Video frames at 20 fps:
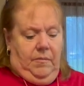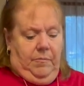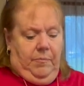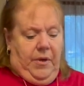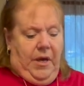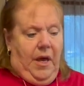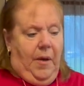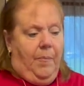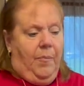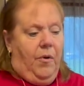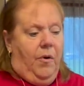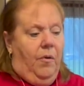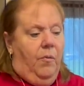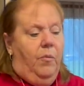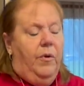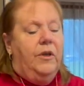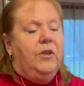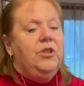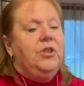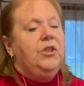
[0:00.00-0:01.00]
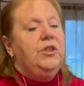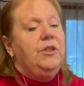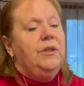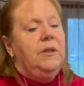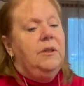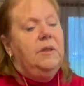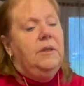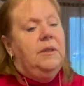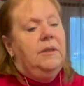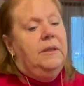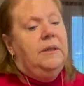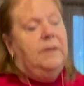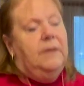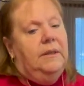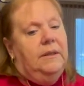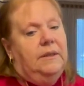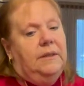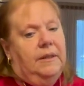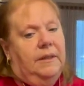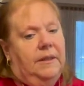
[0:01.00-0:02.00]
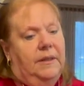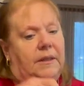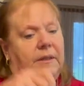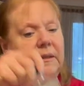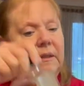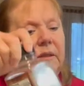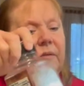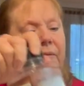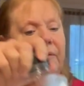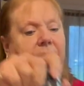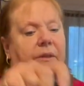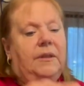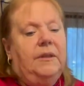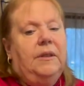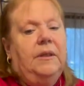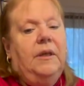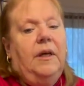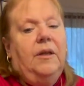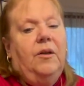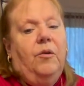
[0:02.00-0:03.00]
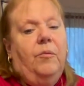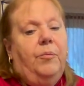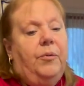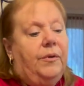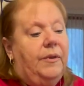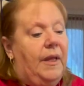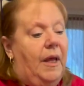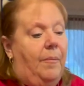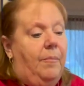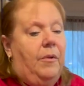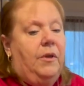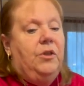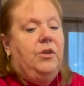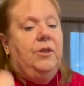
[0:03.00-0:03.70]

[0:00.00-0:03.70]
pepper, which It's a little different. I don't put that much